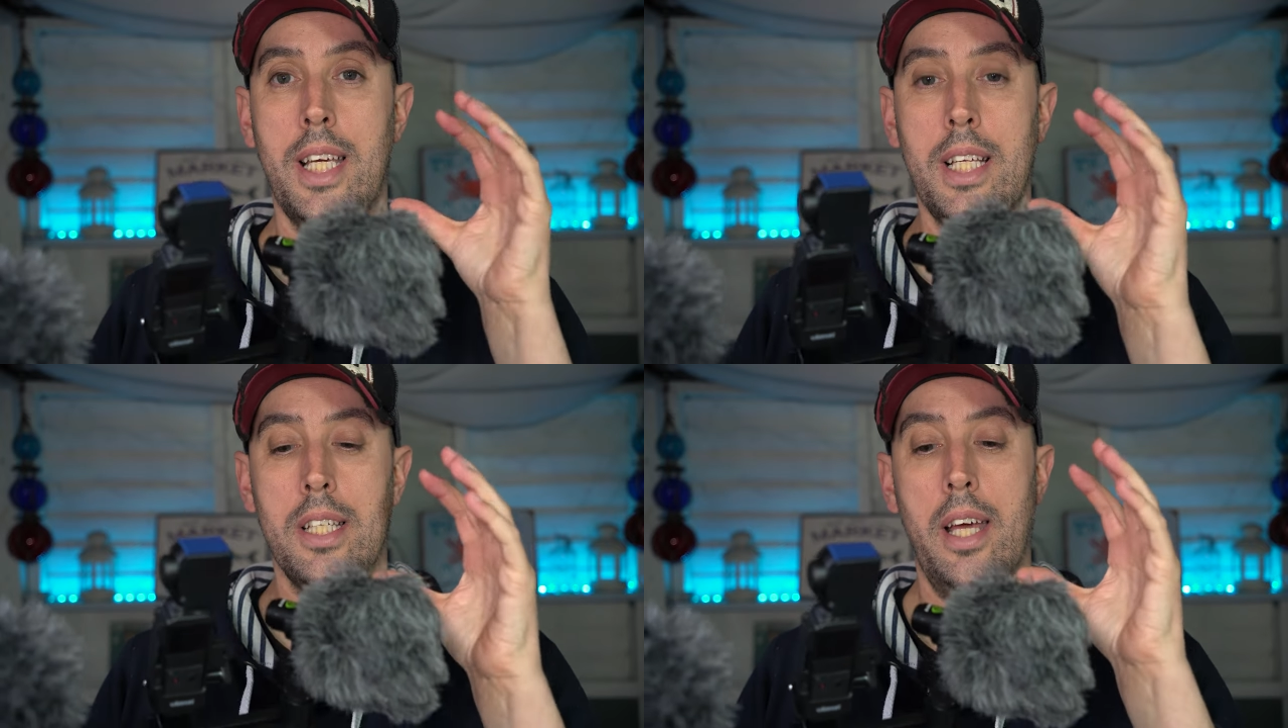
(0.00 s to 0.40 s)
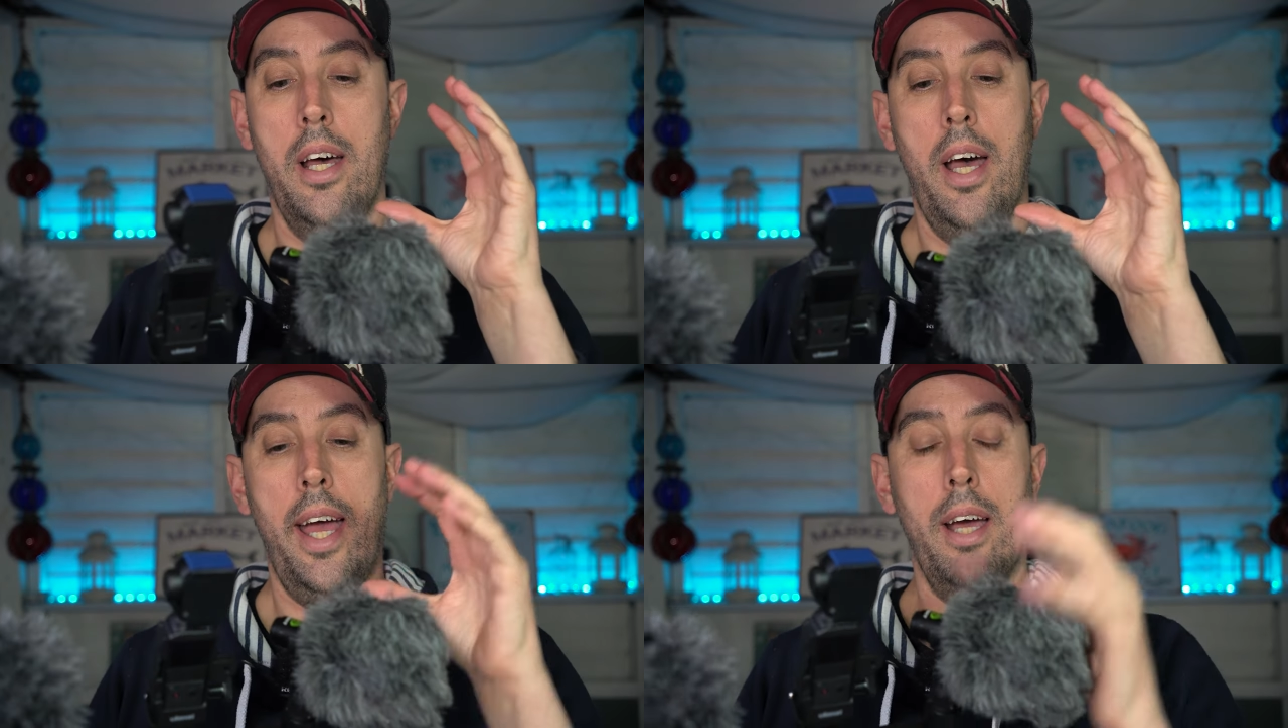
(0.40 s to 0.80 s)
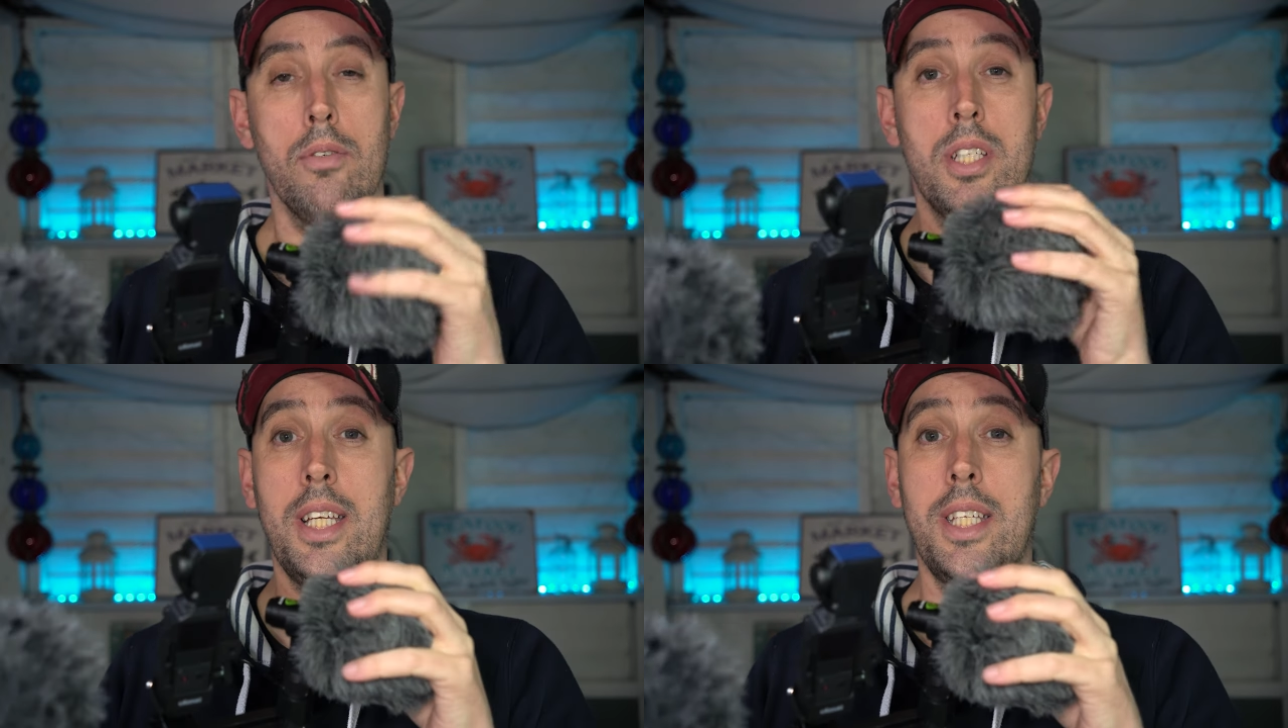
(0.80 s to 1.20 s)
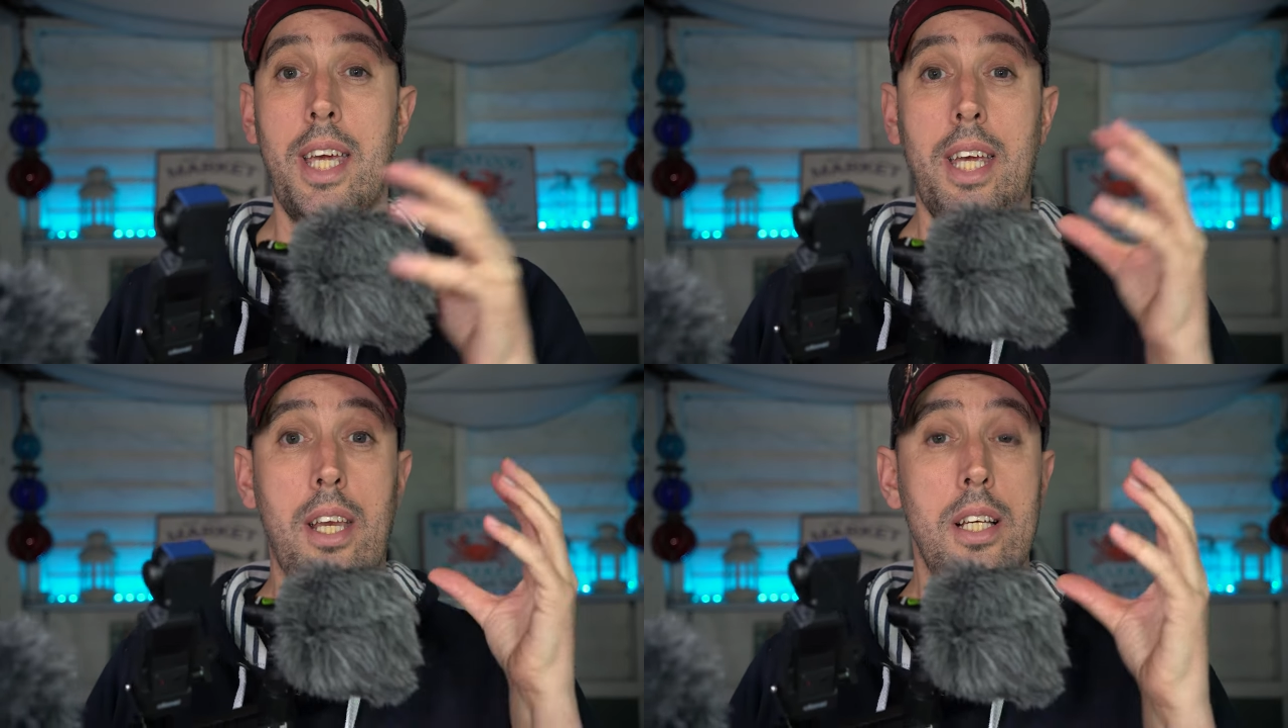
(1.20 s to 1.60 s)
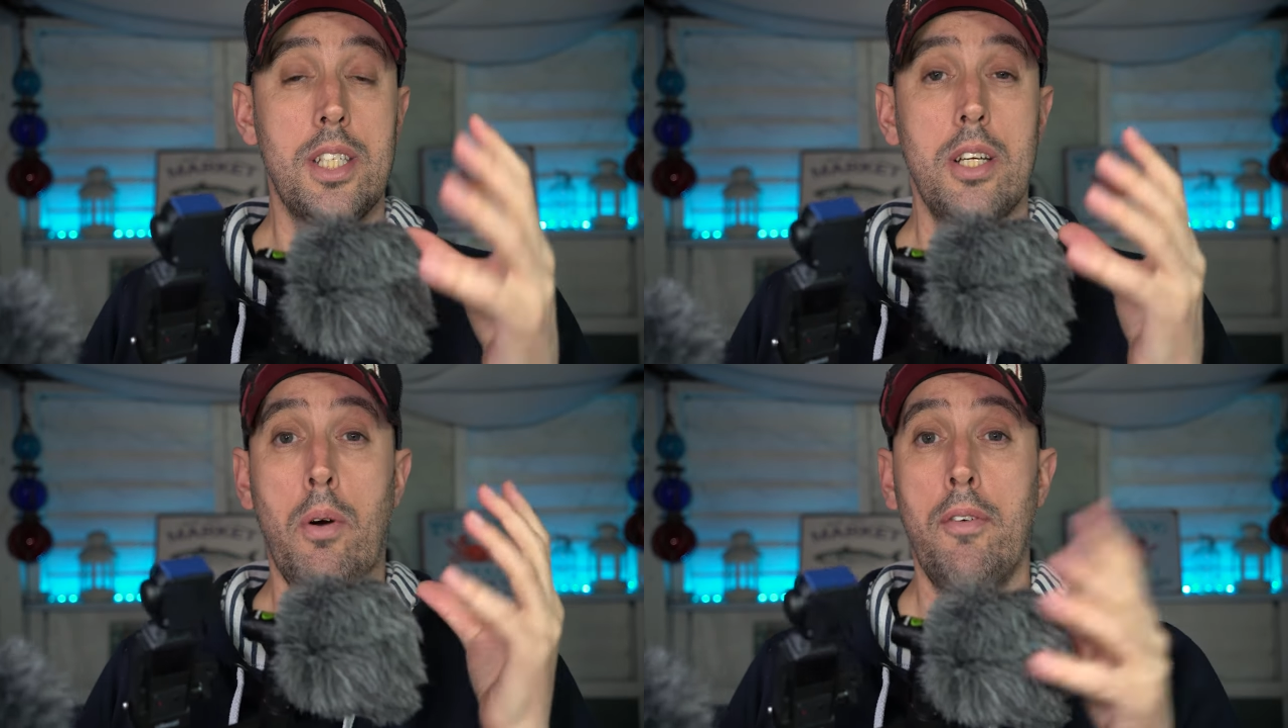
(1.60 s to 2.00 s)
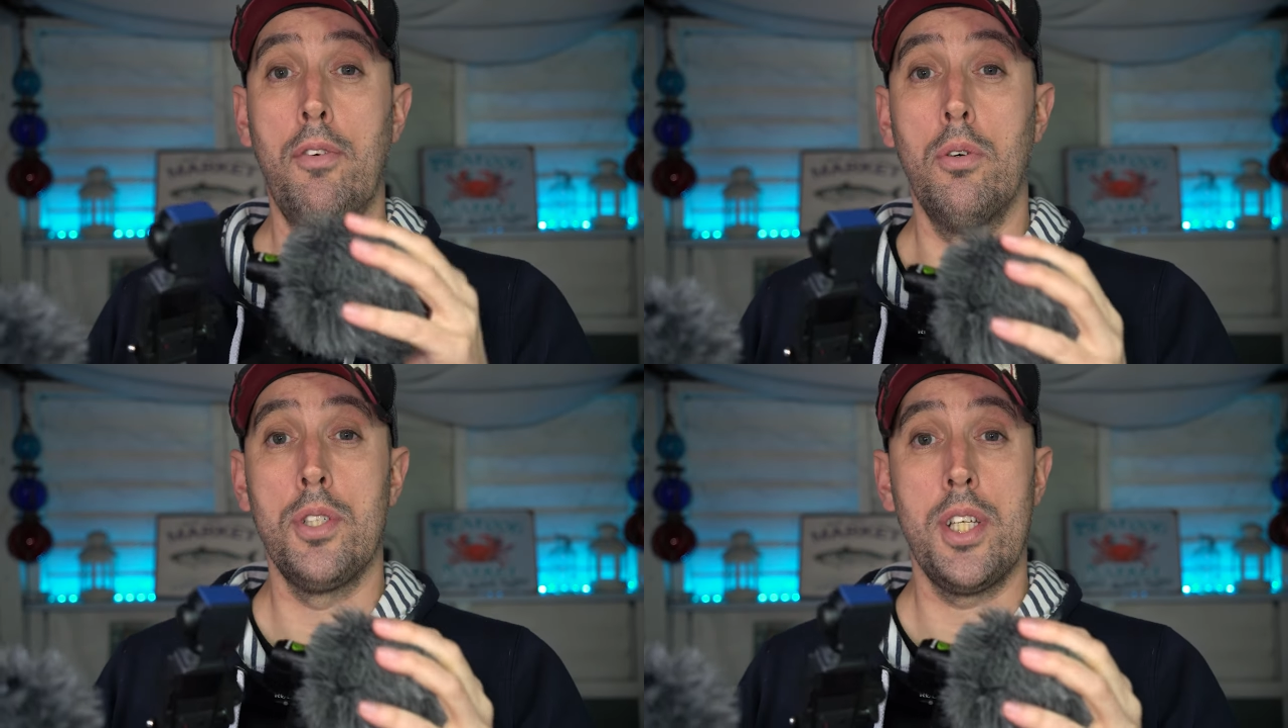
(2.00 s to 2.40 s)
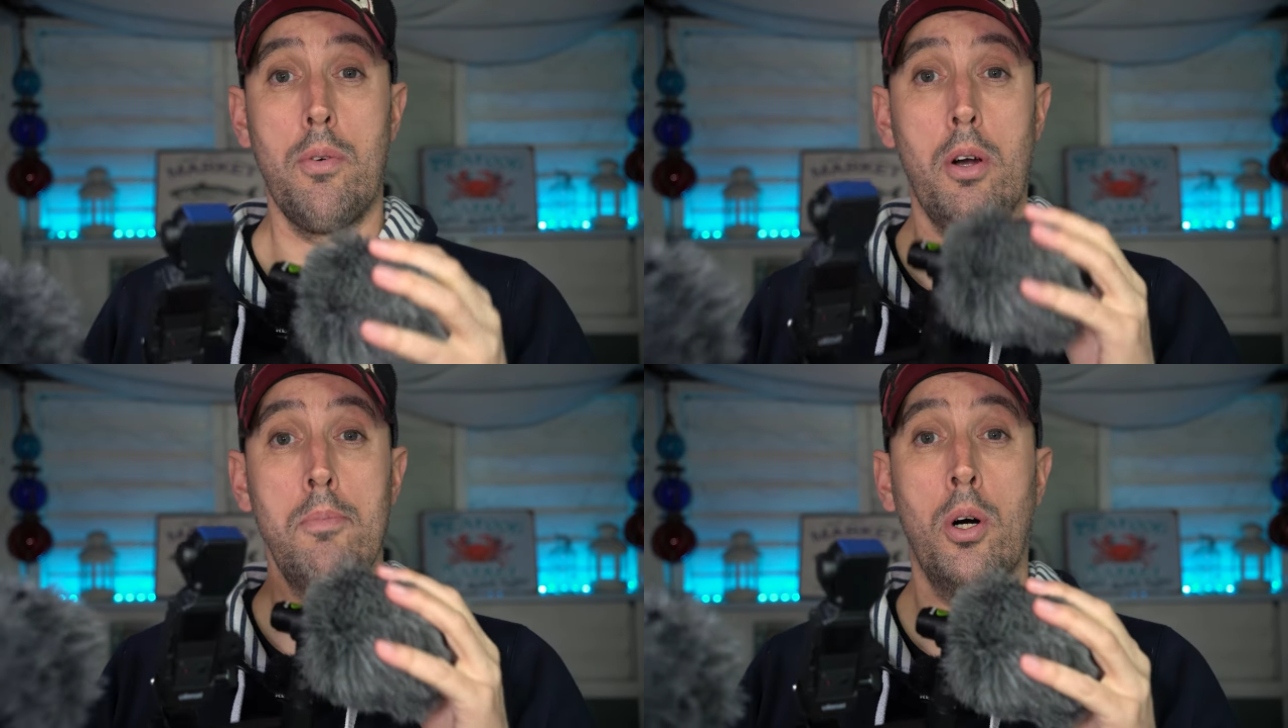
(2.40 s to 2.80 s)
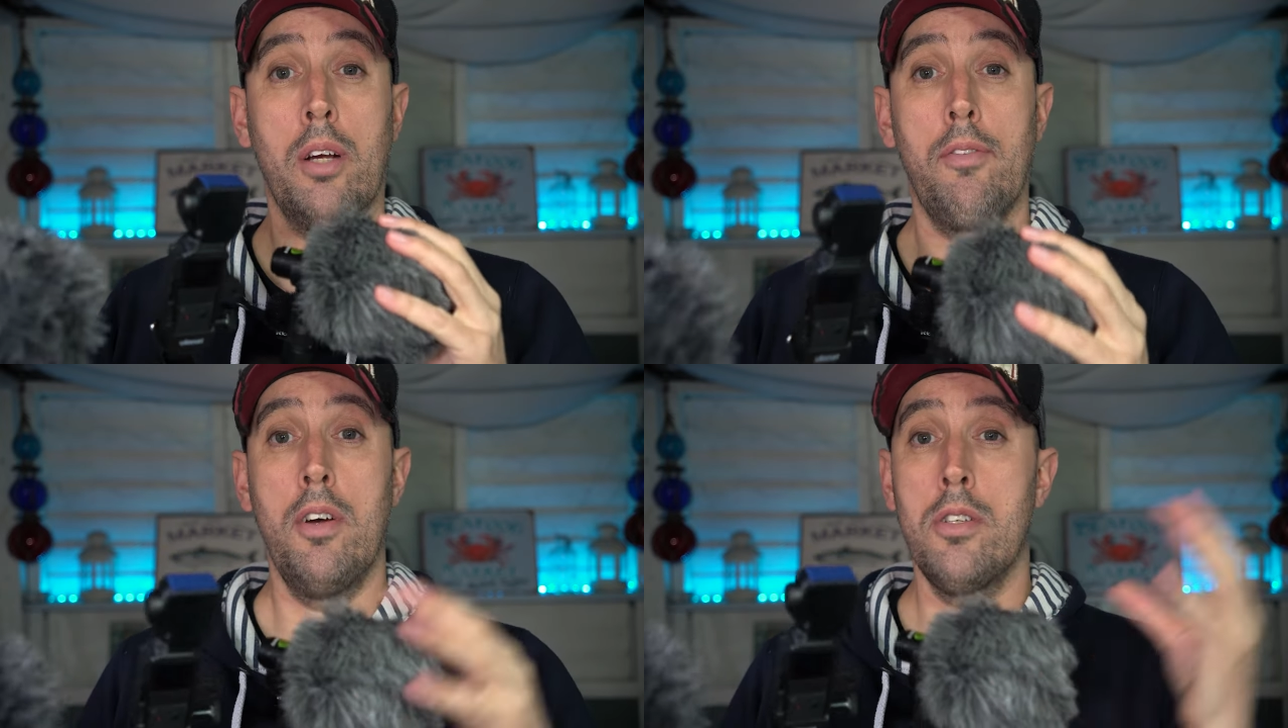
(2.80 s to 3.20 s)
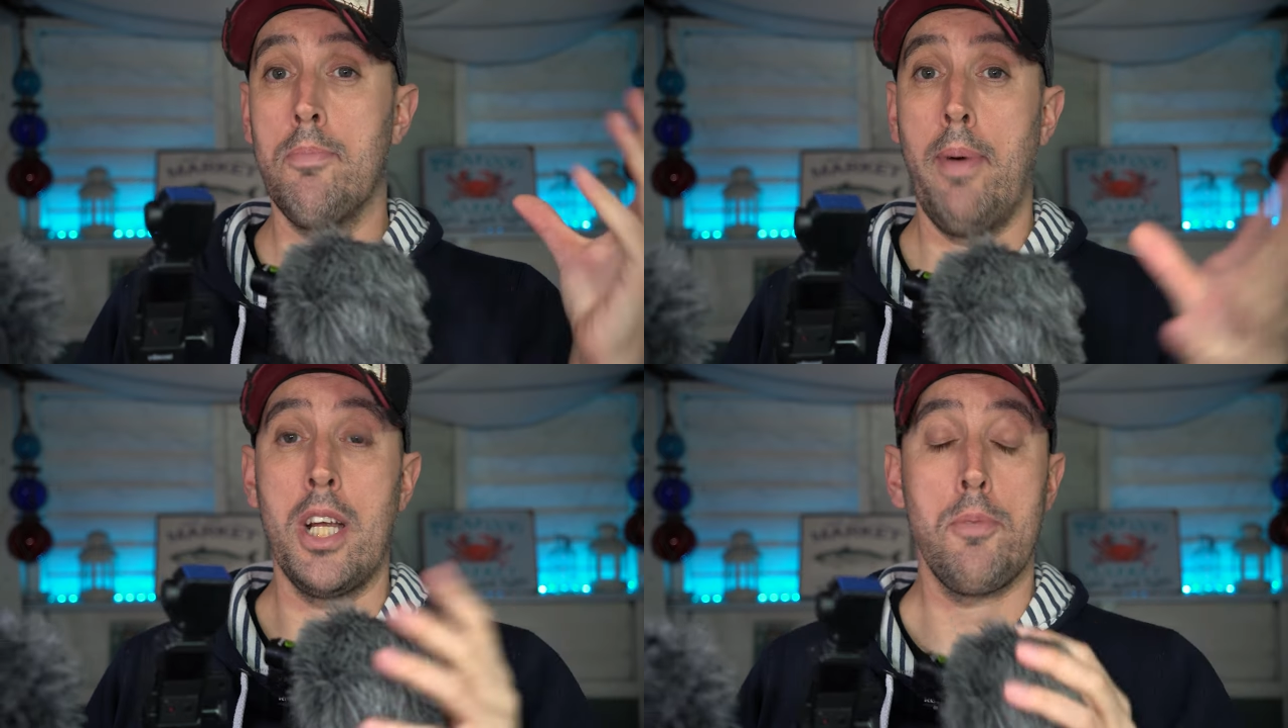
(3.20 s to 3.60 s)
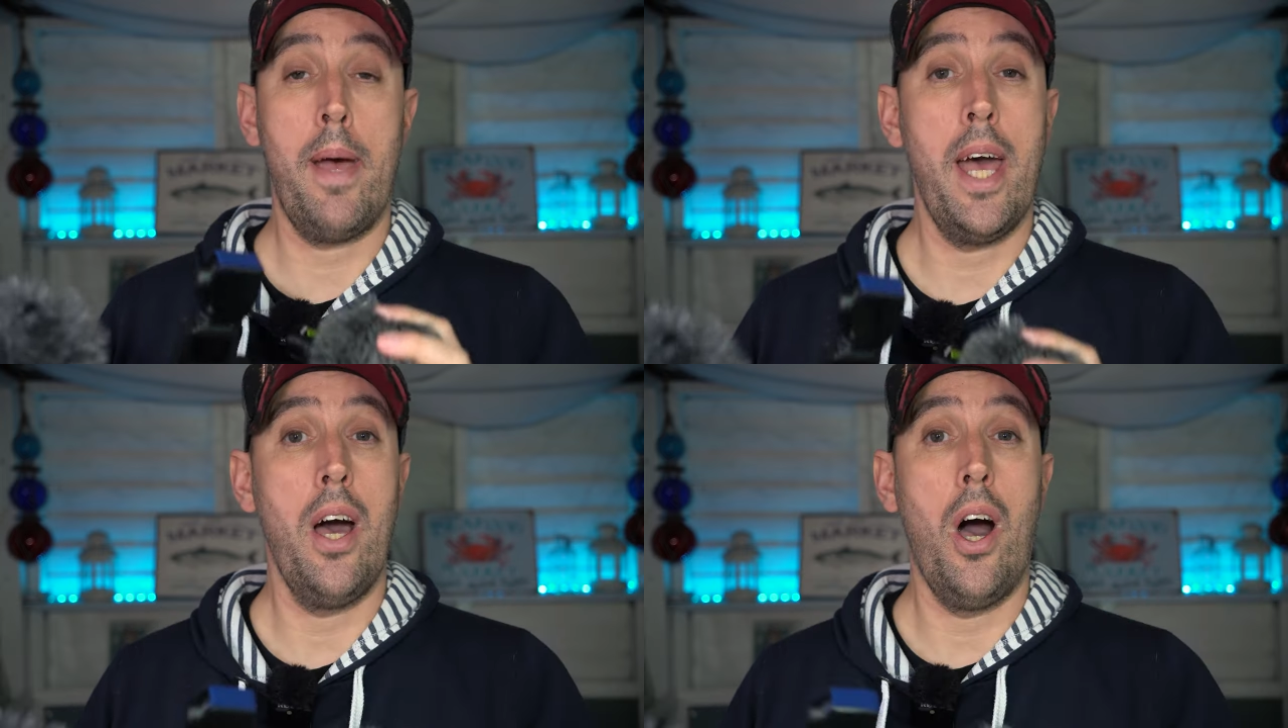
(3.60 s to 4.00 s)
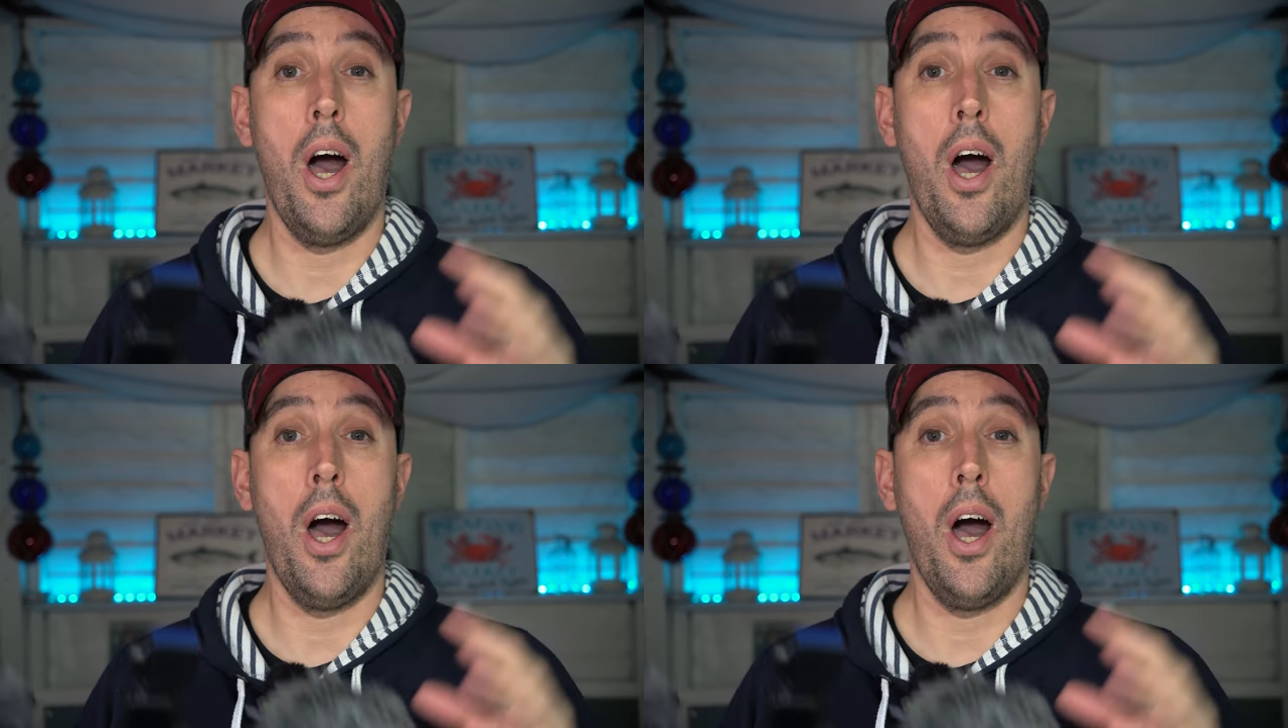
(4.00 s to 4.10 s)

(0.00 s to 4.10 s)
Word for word: These LCT040 microphones match pair